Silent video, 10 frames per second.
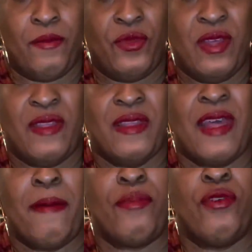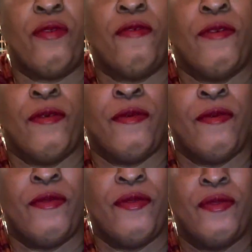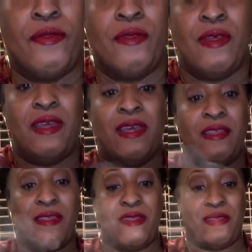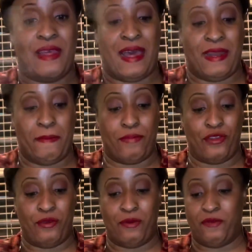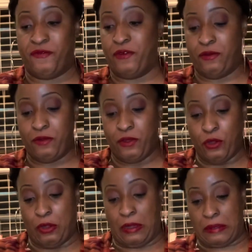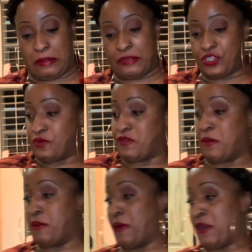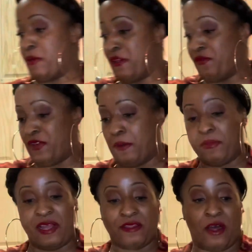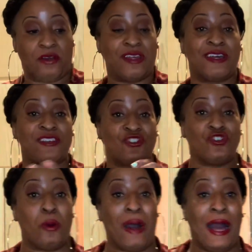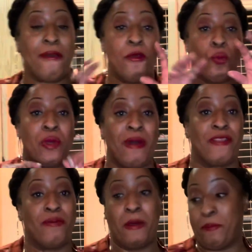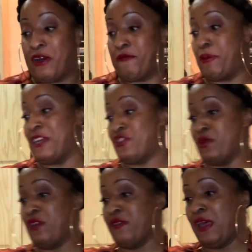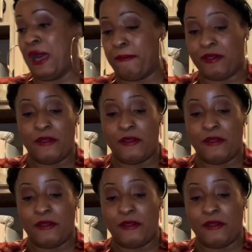Isn't that beautiful? Isn't that beautiful? Oh shoot, some of my crust fell, but that's all good because you know why? You're about to put puff pastry on top.